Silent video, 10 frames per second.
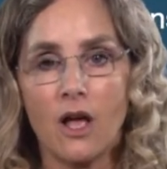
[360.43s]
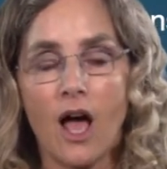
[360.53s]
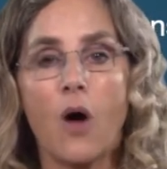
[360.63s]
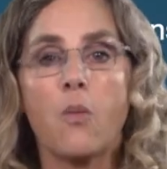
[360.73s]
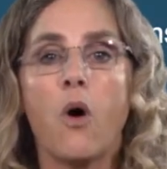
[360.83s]

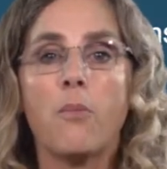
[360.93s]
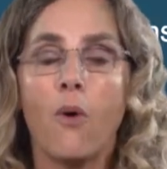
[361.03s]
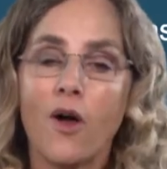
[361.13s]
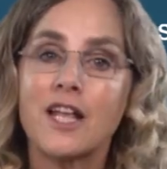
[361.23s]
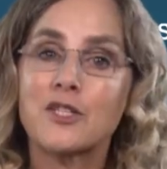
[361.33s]
At what
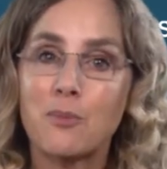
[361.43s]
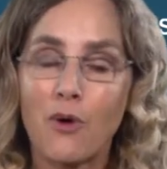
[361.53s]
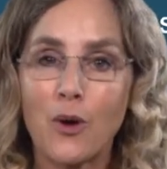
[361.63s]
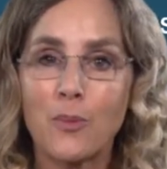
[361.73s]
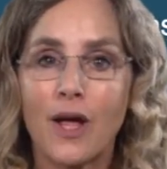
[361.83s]
point is
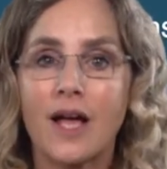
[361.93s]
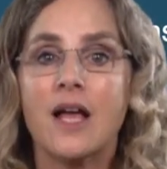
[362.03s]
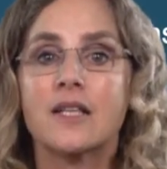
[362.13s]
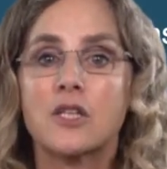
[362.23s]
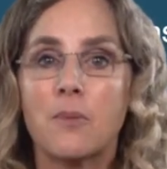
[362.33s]
appropriate
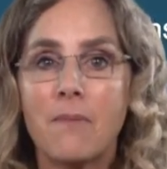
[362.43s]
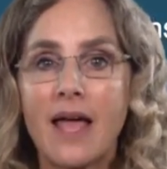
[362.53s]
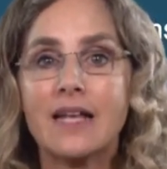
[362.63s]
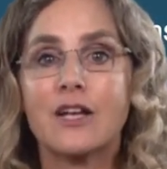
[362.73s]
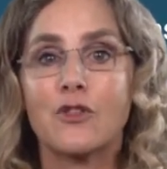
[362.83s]
to
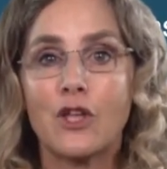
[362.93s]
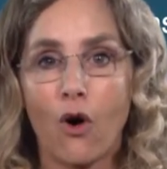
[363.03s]
make the